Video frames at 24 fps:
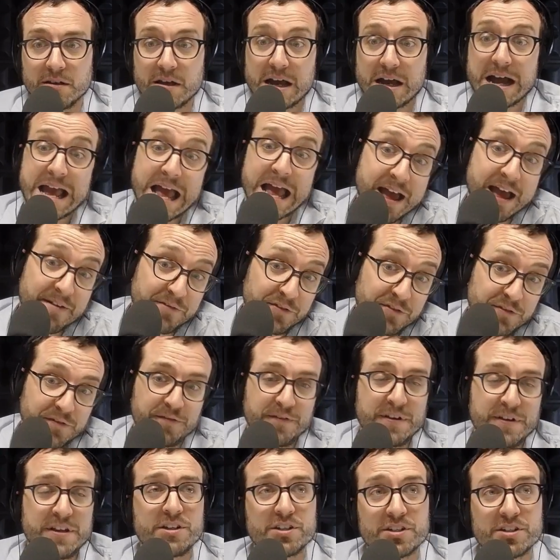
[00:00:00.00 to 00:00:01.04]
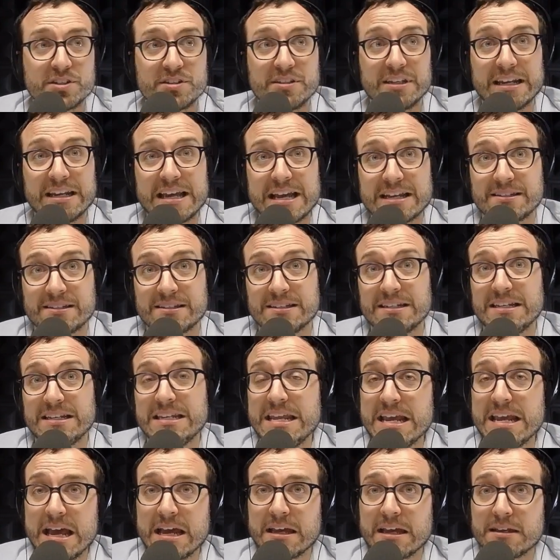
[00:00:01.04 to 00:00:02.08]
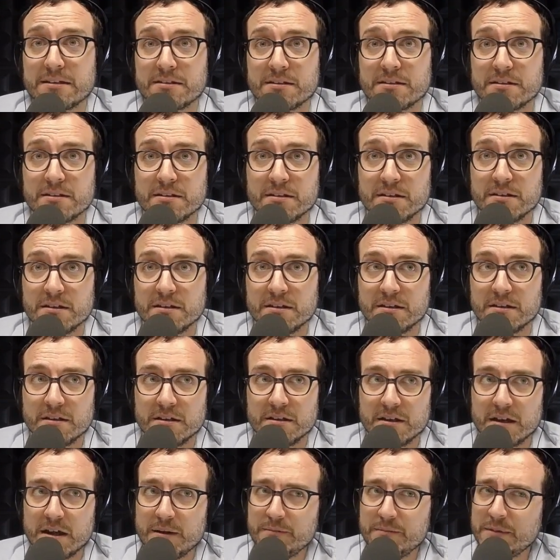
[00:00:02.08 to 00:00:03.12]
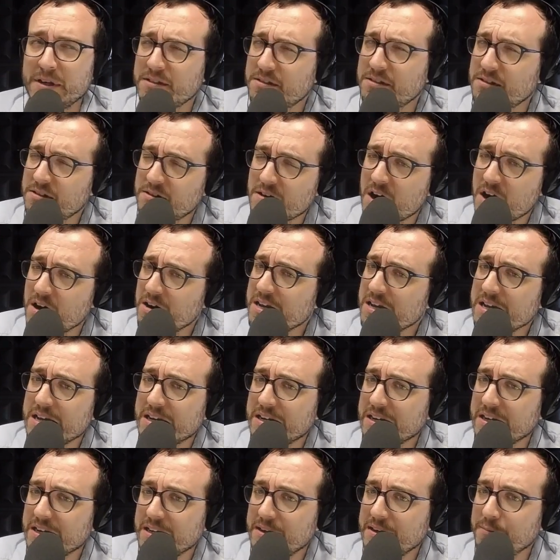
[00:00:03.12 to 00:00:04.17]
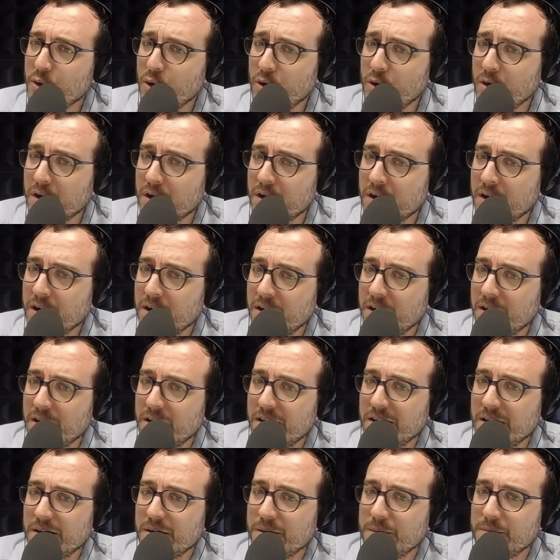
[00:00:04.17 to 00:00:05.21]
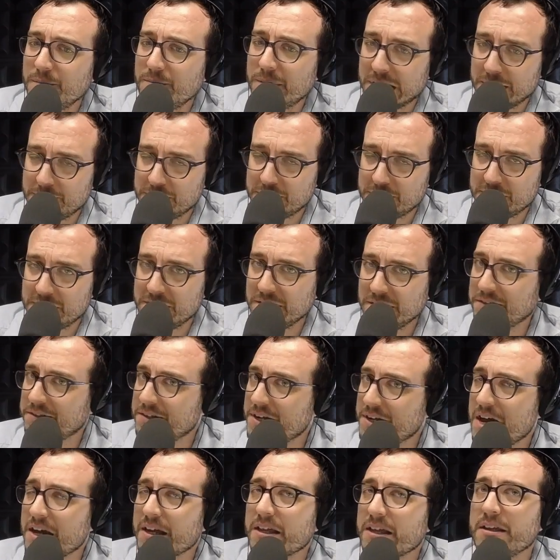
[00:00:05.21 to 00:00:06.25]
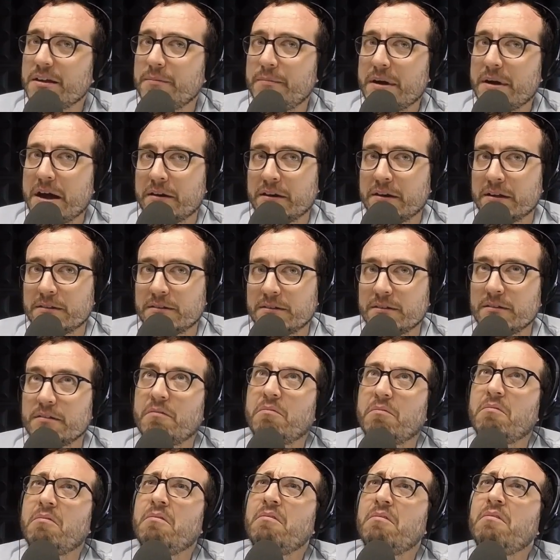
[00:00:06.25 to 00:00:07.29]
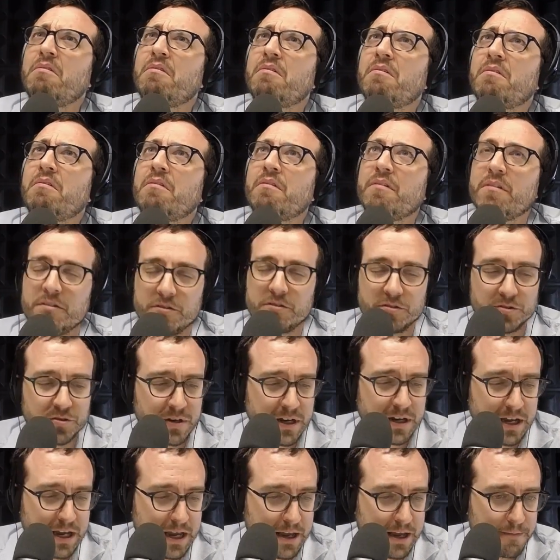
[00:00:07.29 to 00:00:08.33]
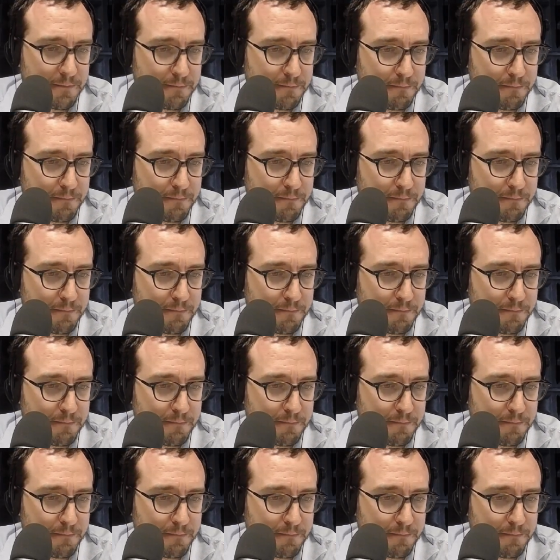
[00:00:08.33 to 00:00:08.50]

I haven't finished the lesson yet. I'm not starting it anymore, but I'm still talking about it. Ooh, tricky.